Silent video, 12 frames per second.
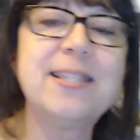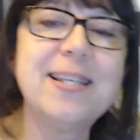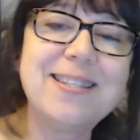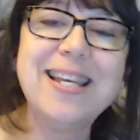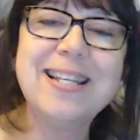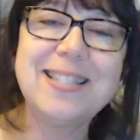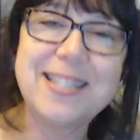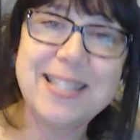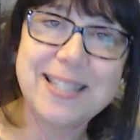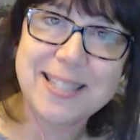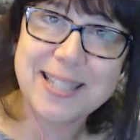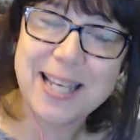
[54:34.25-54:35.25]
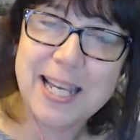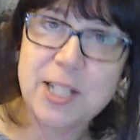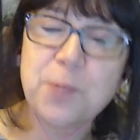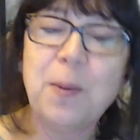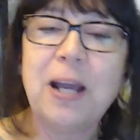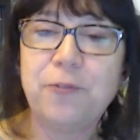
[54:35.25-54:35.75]

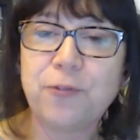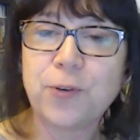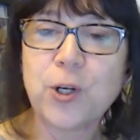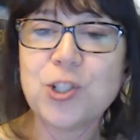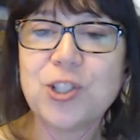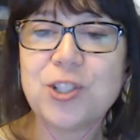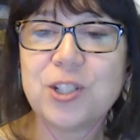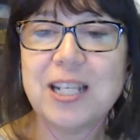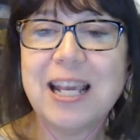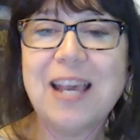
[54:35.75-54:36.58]
It's my first